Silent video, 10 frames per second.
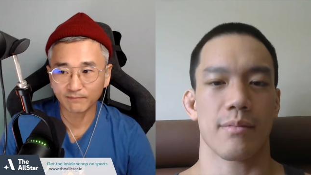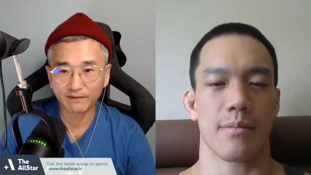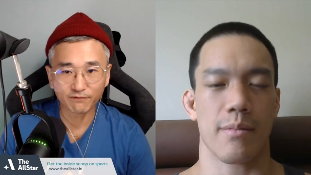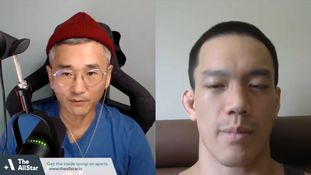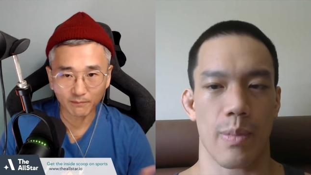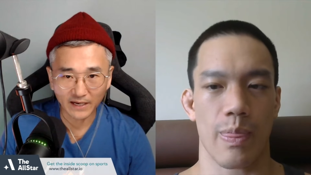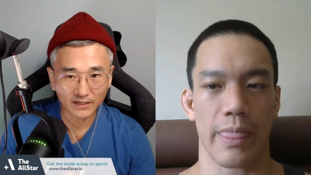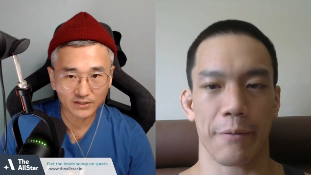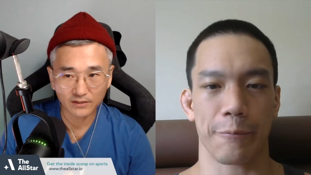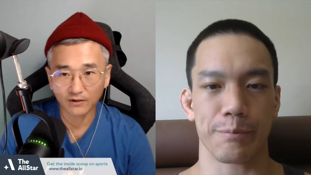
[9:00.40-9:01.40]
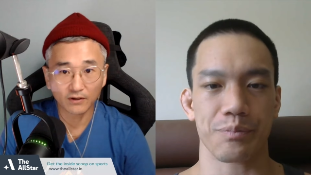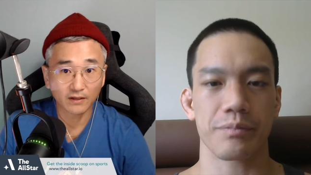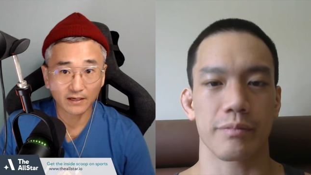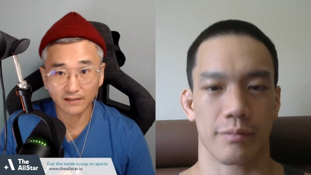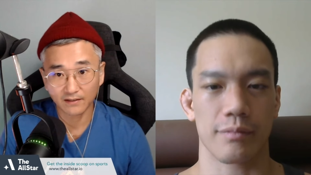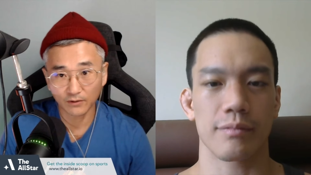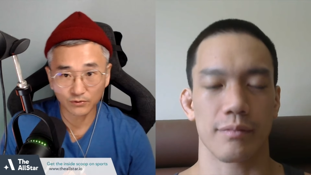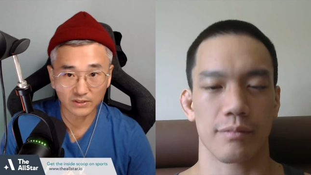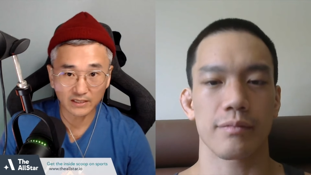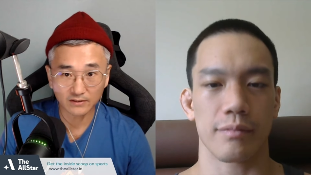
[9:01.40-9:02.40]
Speaker 1: information, all of that. Those
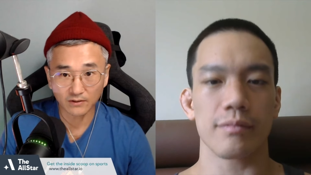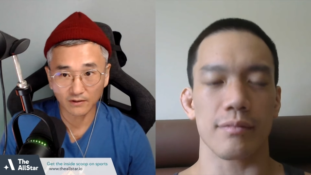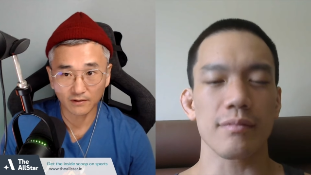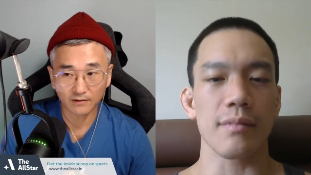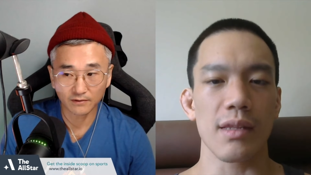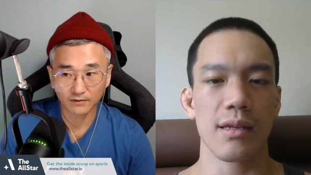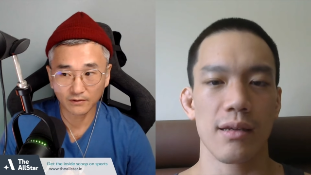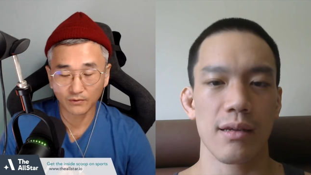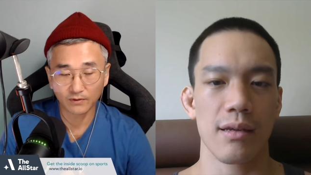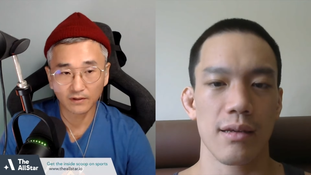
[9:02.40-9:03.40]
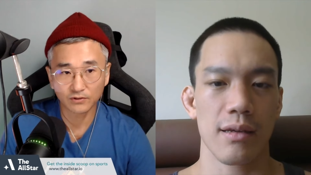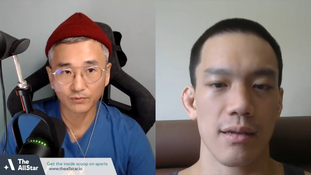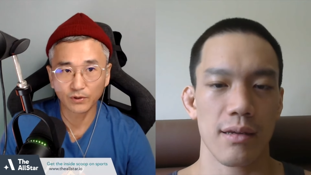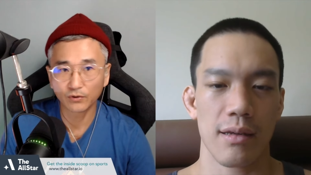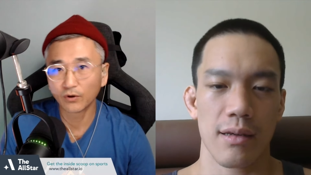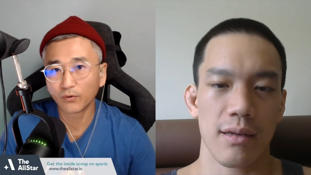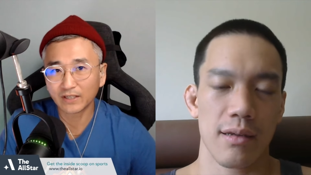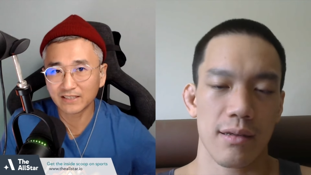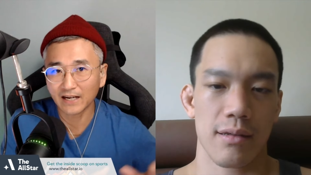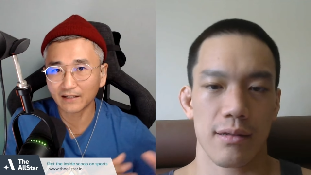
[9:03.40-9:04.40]
things are going on, so we don't know
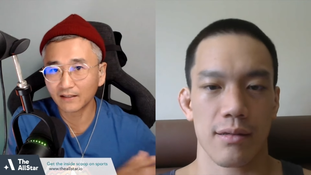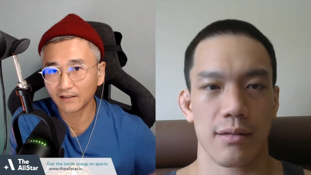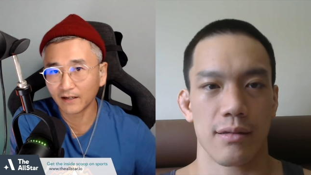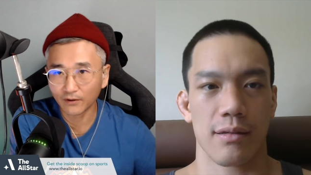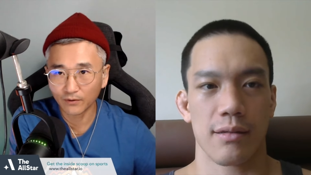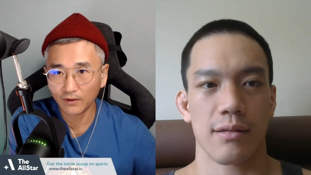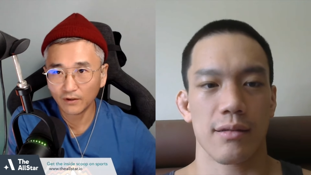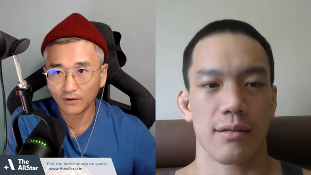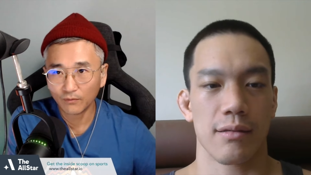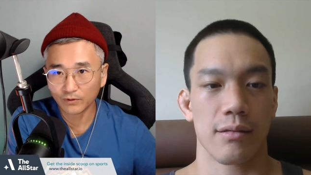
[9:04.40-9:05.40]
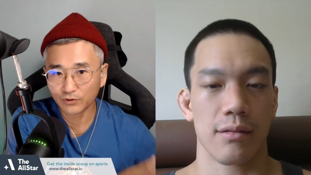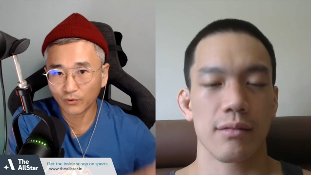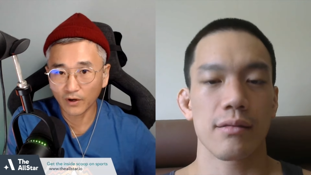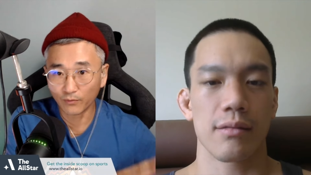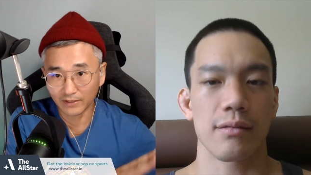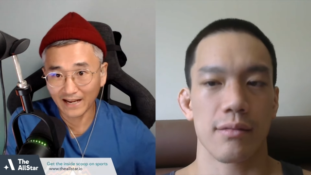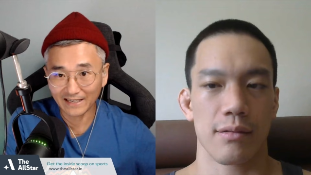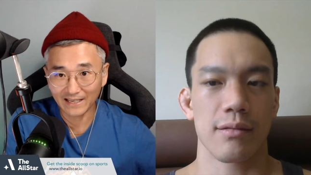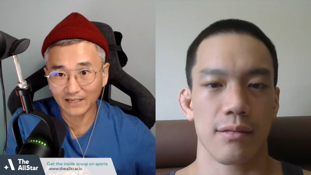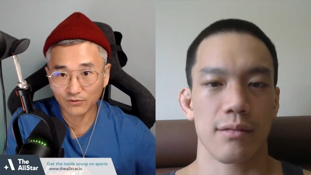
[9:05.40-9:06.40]
exactly like what's going on with that
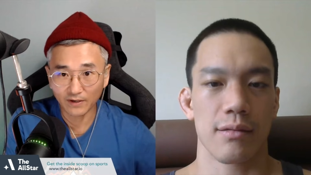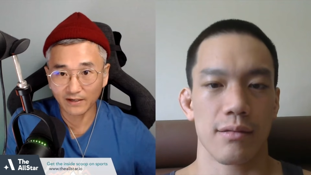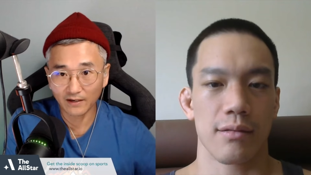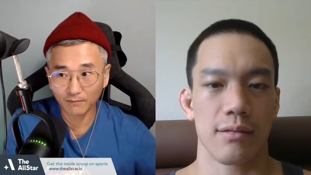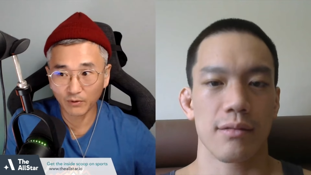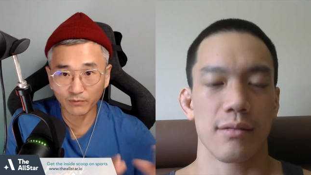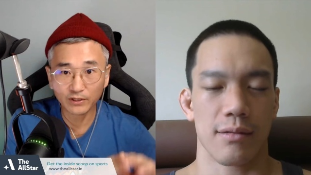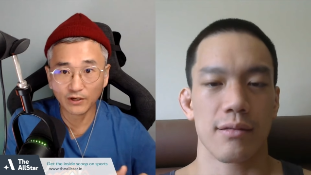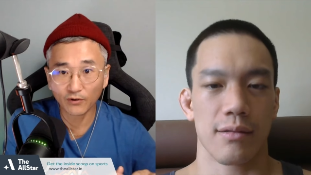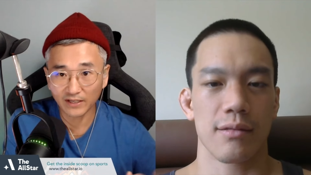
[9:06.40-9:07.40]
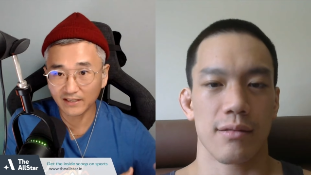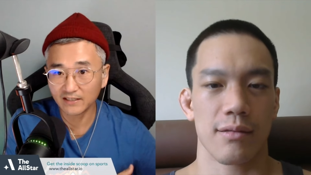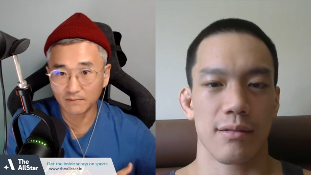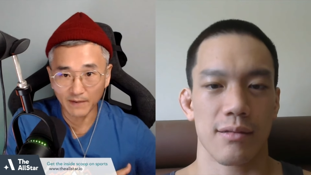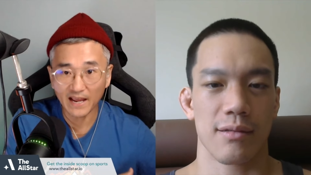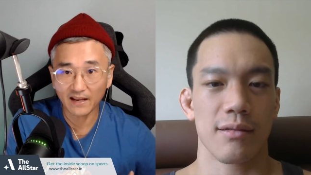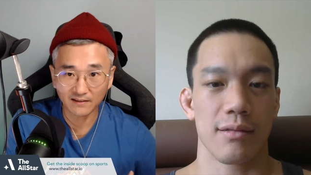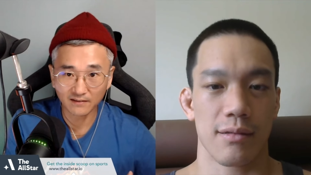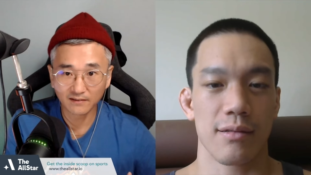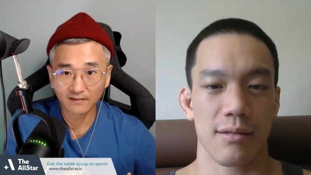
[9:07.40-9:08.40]
case right now, but we know that he's banned
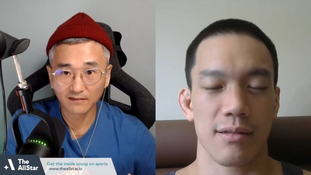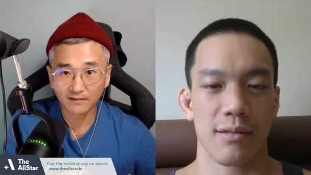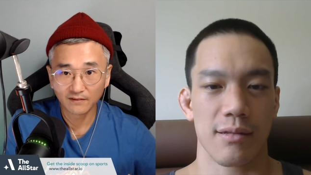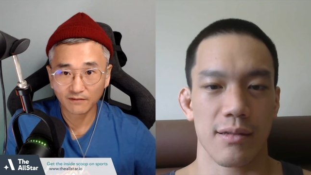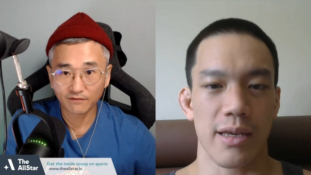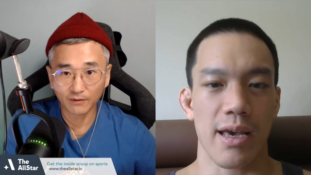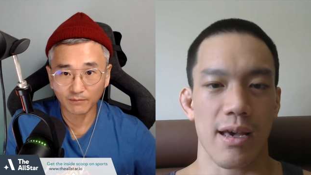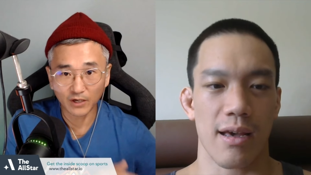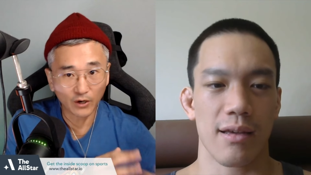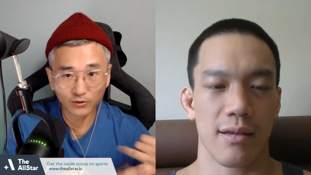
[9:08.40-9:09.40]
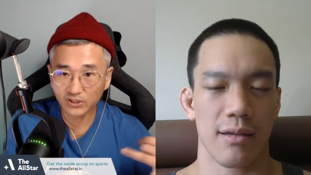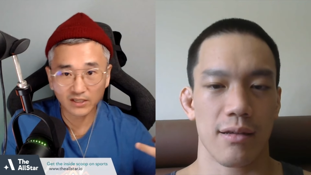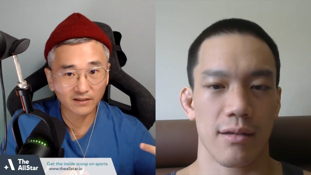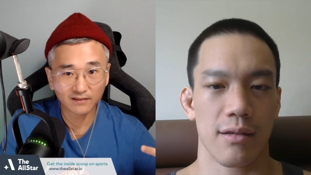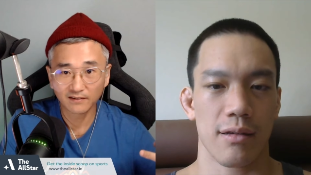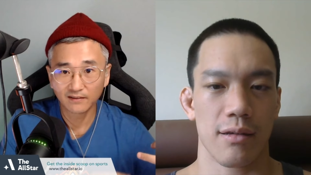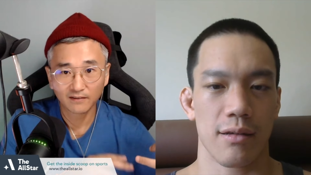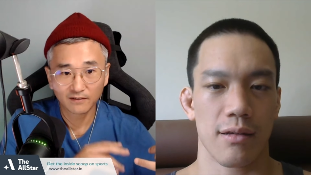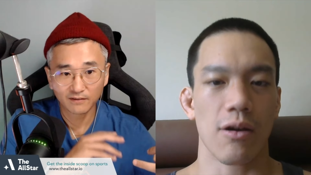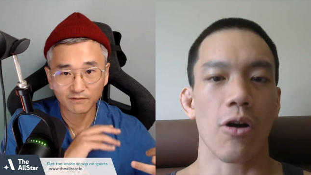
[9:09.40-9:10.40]
from yeah. coaching,
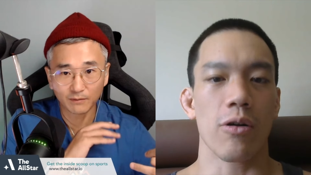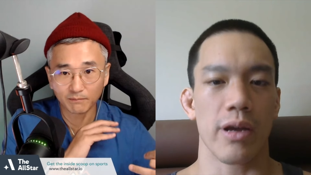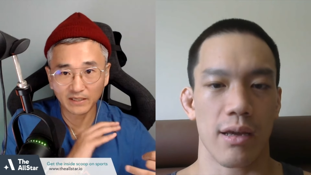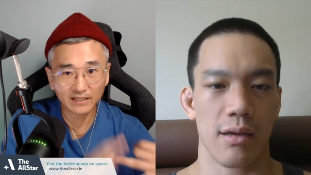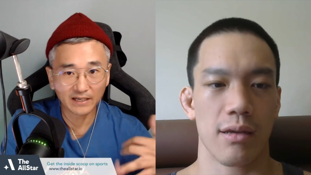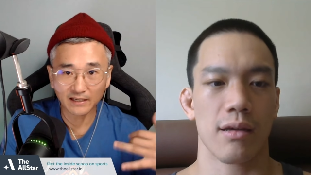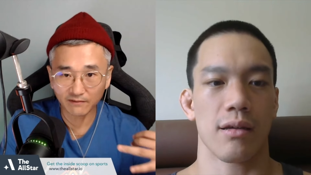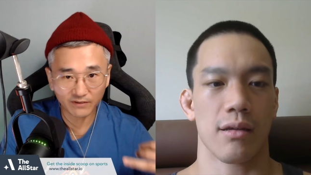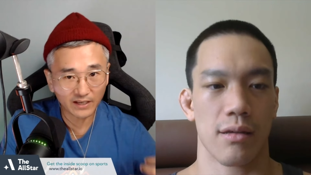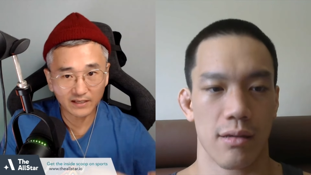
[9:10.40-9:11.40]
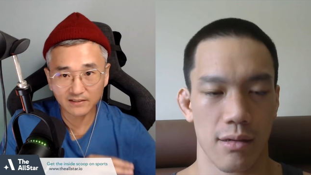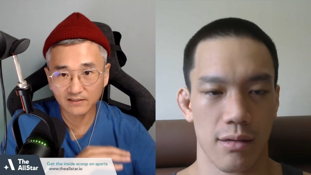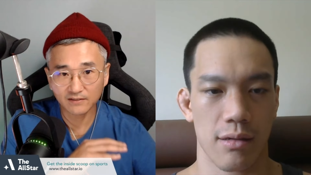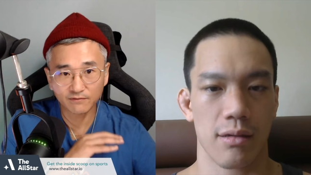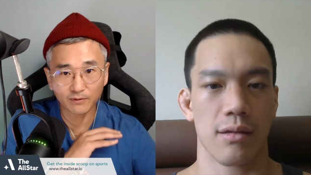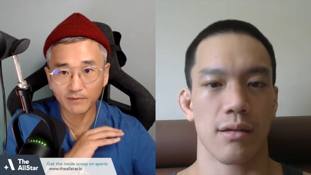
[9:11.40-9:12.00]
from okay. being at events, from